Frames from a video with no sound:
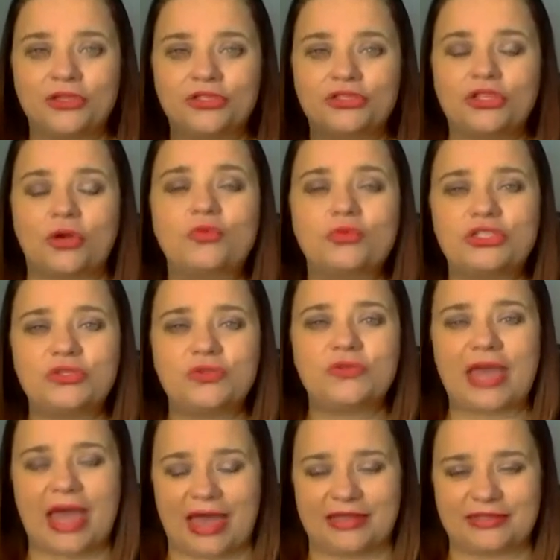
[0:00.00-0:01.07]
Don't do
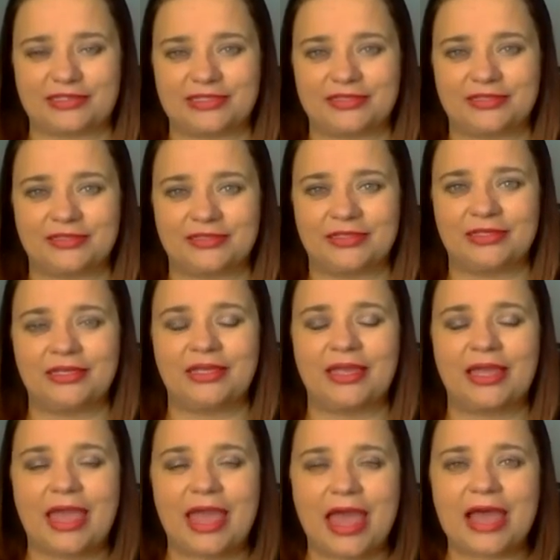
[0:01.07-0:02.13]
that.
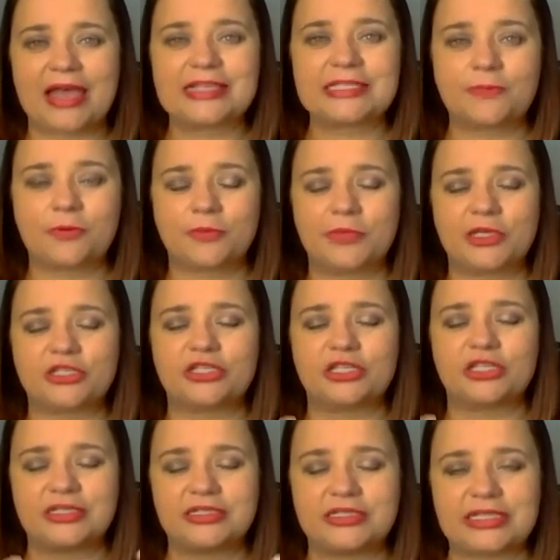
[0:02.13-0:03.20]
Ask
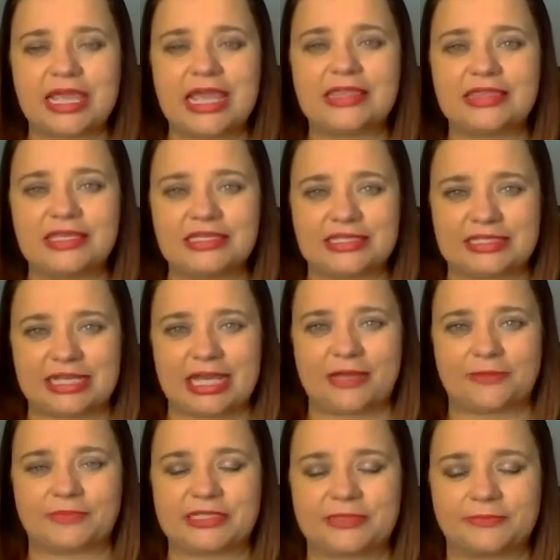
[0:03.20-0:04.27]
permission, take these
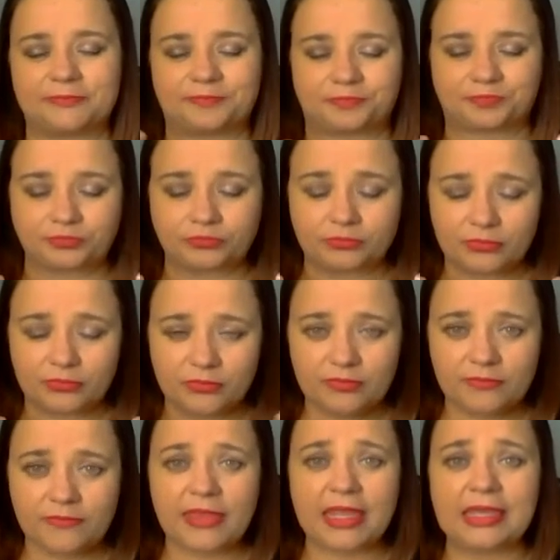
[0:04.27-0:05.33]
steps,
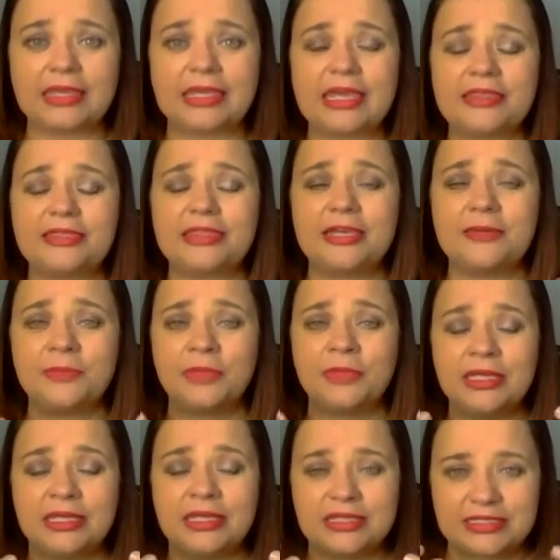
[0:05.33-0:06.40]
get them
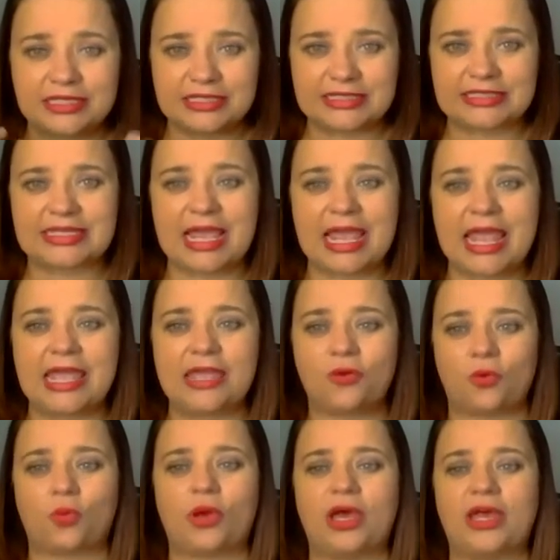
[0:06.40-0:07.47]
to say
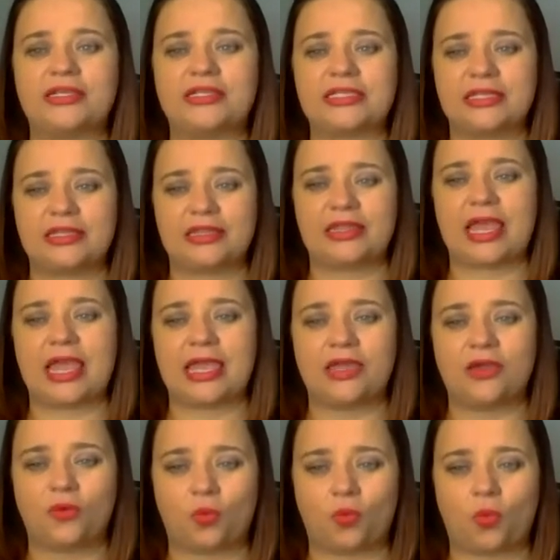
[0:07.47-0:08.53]
what
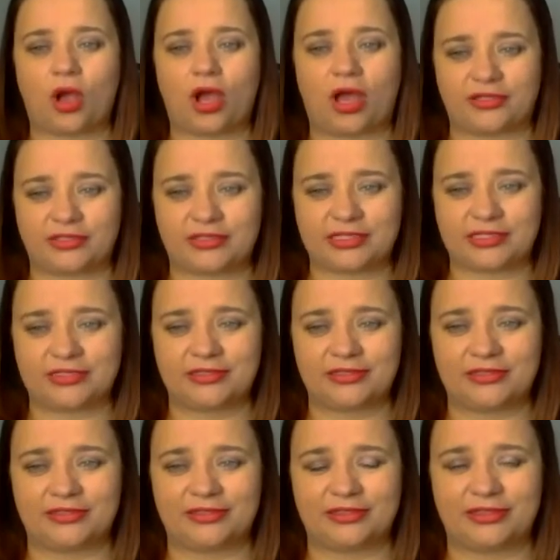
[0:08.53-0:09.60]
they want.
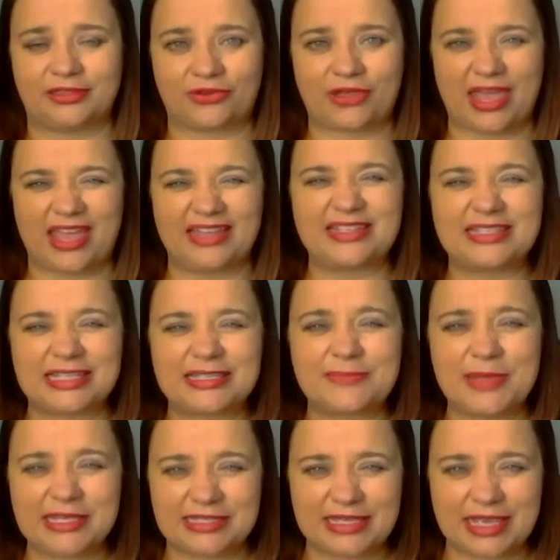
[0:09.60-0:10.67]
Okay, does this
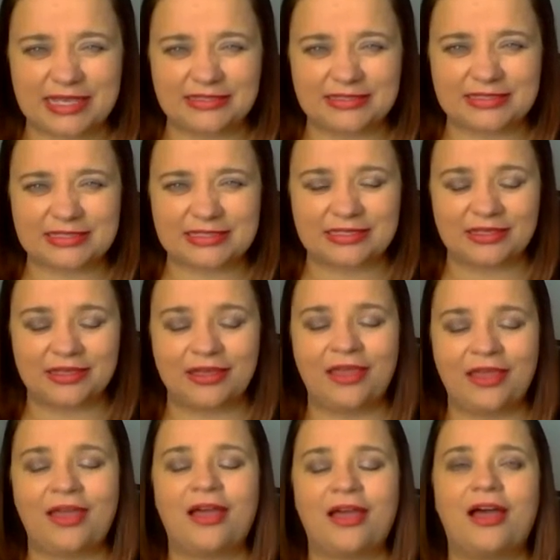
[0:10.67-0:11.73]
make sense?
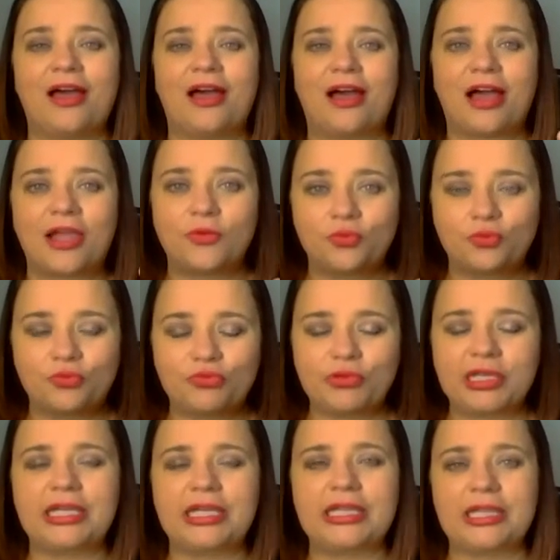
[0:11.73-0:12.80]
I
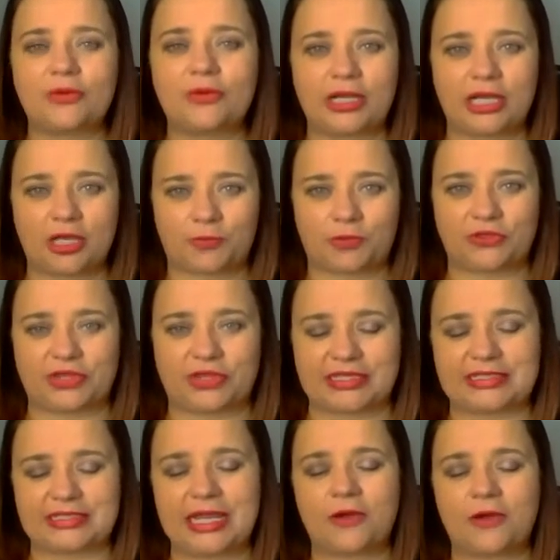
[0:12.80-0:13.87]
really want to help you with
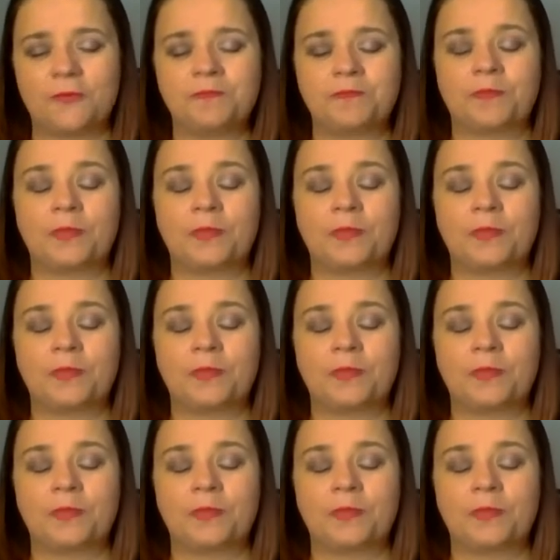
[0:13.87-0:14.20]
this. Now,